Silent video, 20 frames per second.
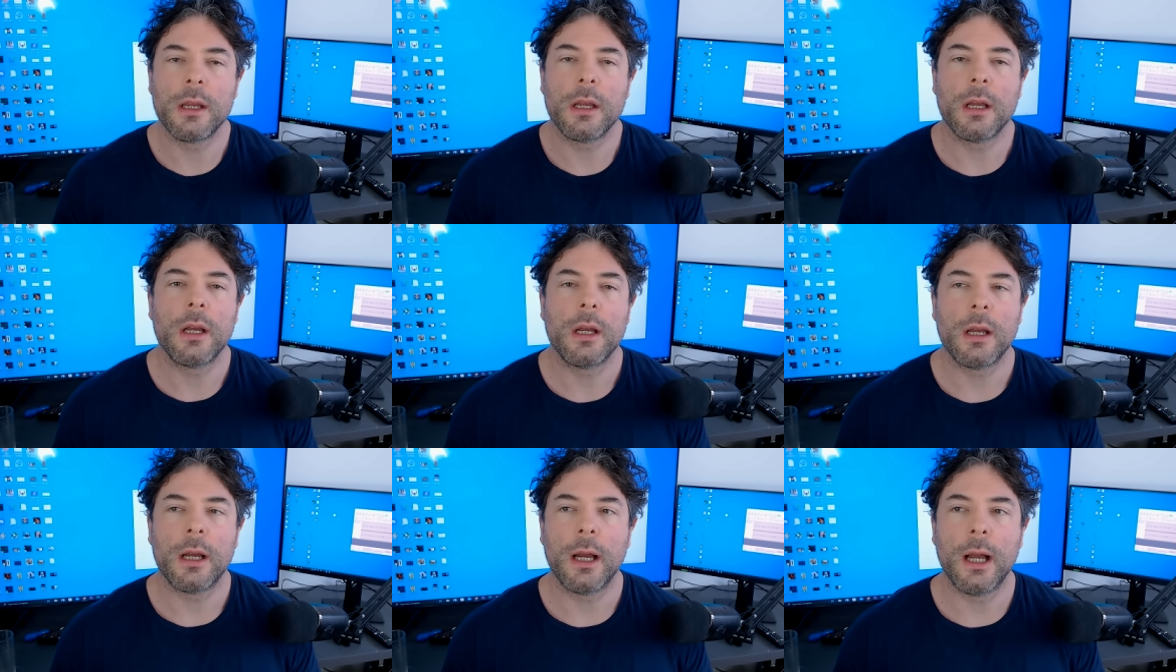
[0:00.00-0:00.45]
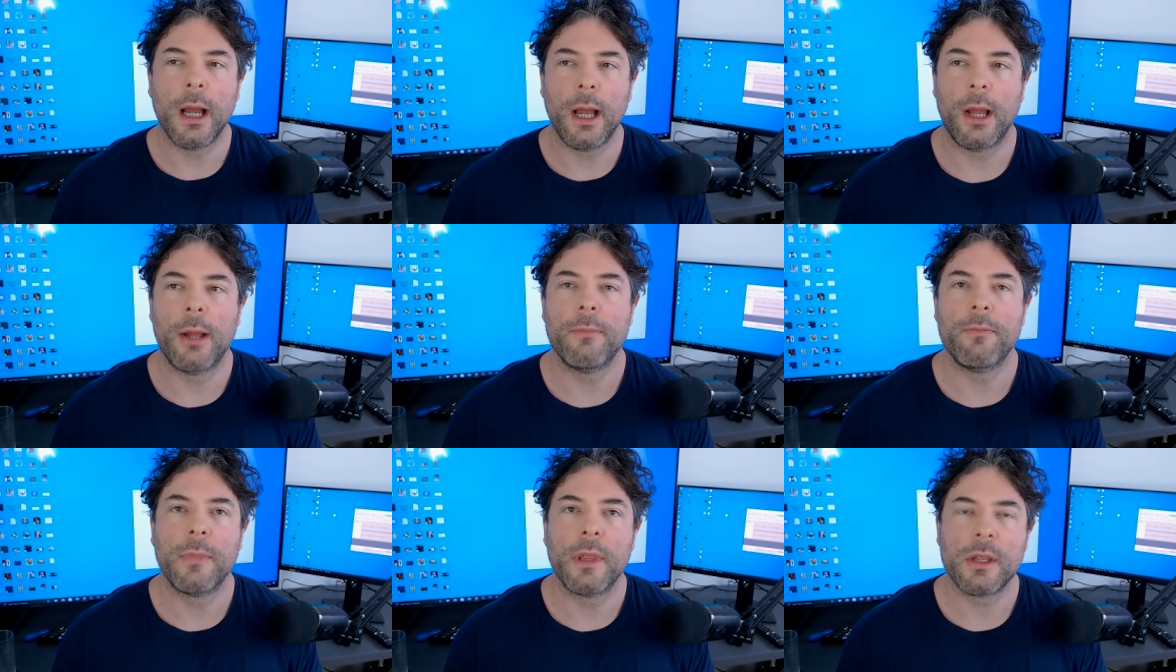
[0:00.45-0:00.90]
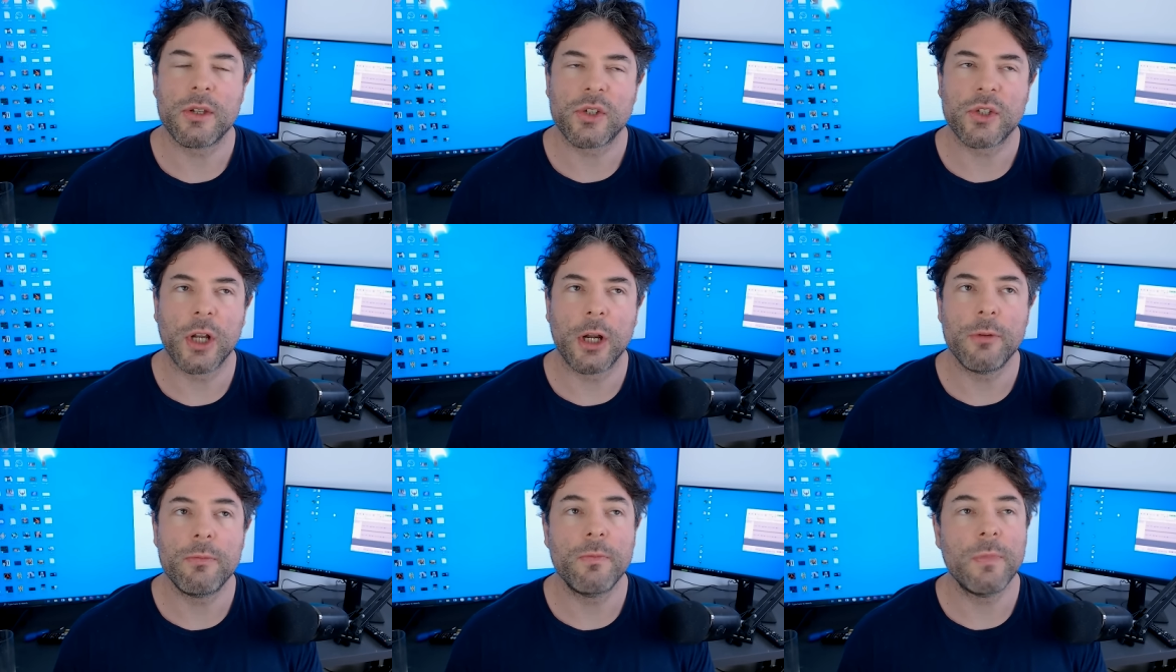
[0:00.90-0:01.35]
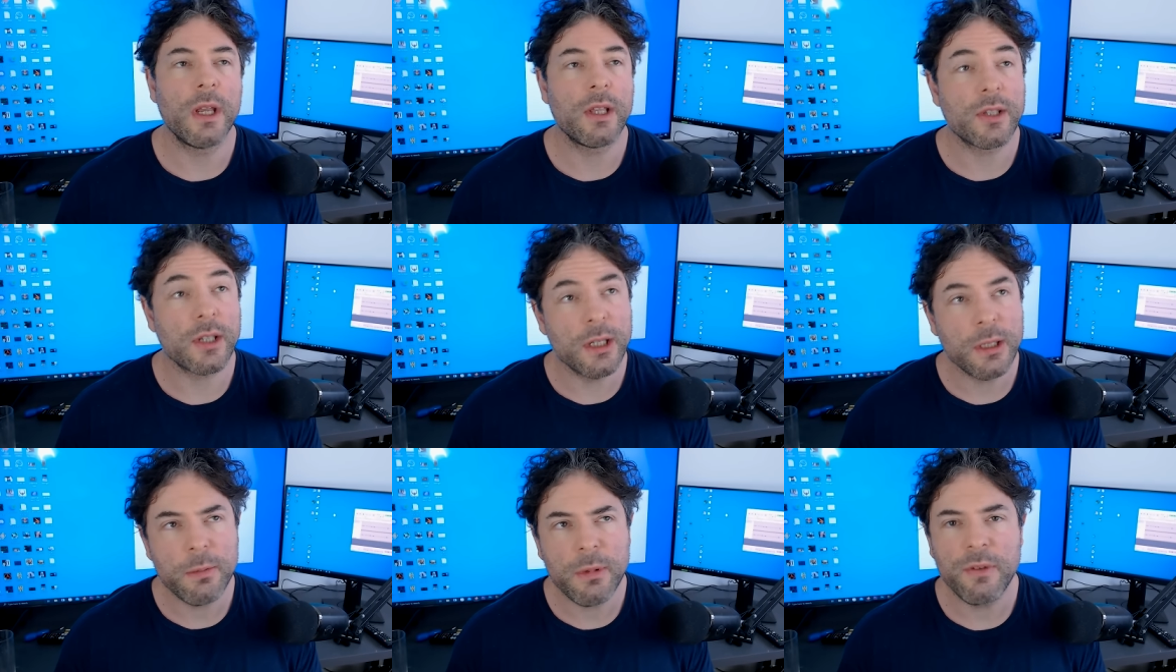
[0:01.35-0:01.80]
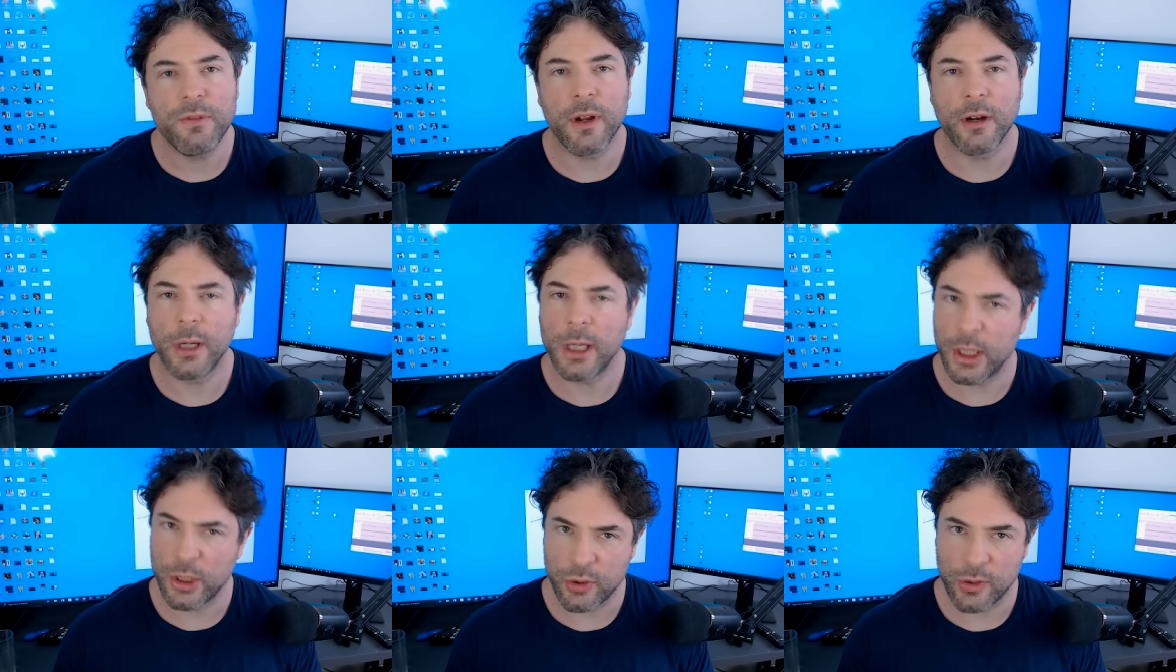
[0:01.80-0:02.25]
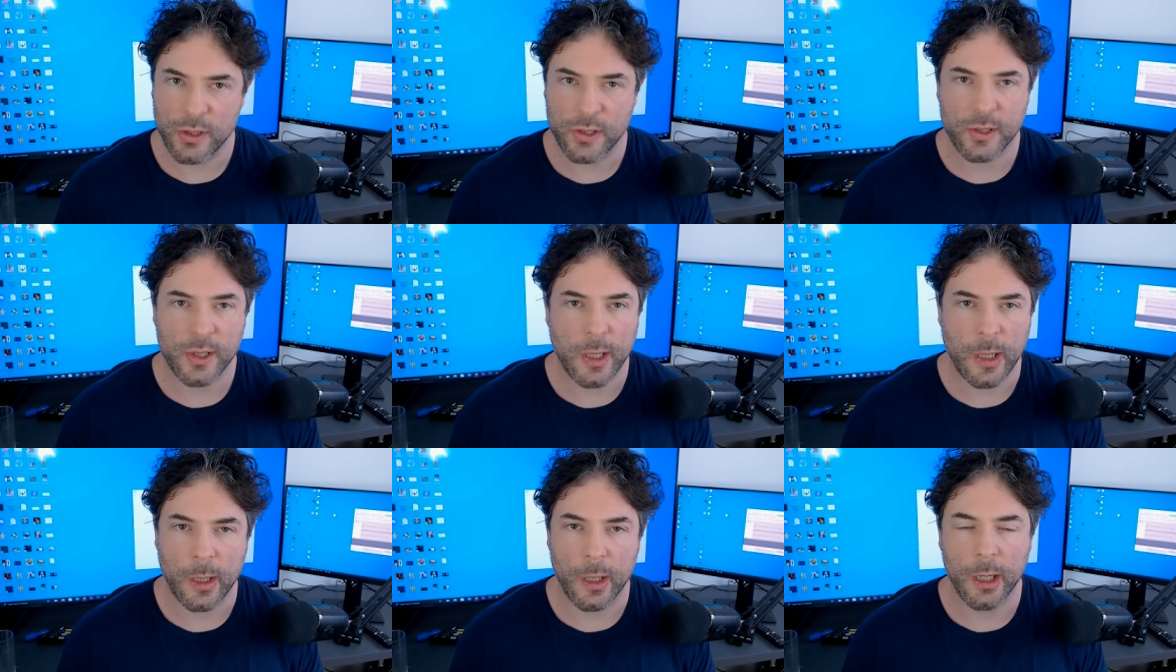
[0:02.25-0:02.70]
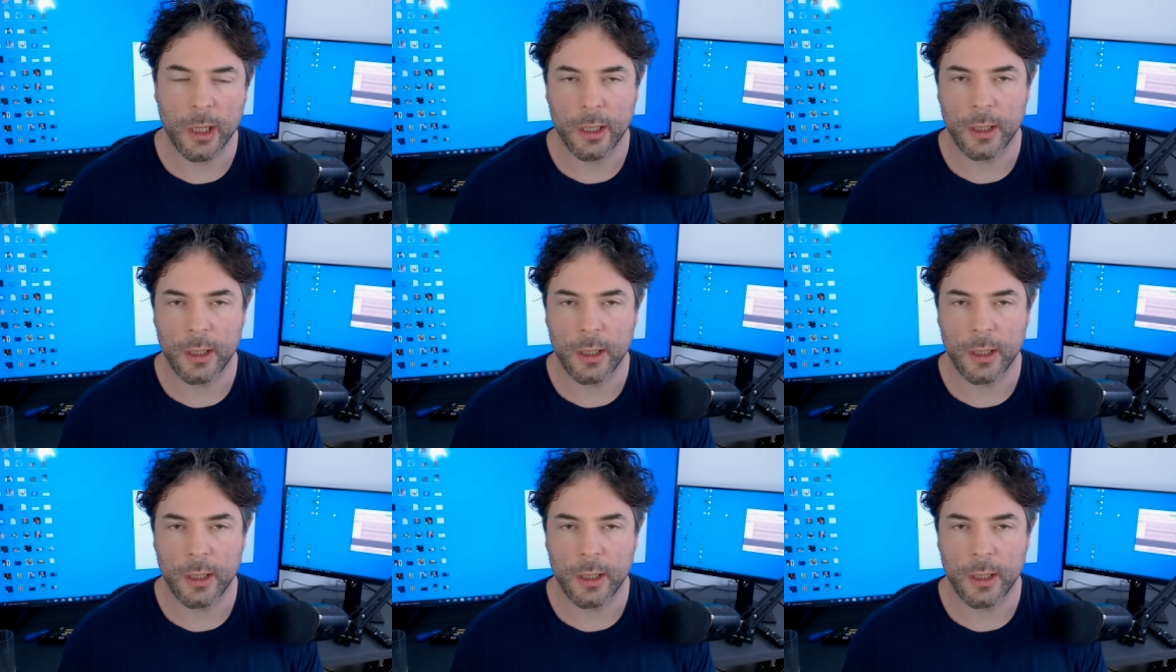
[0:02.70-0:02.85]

Um, so it's going to be very interesting.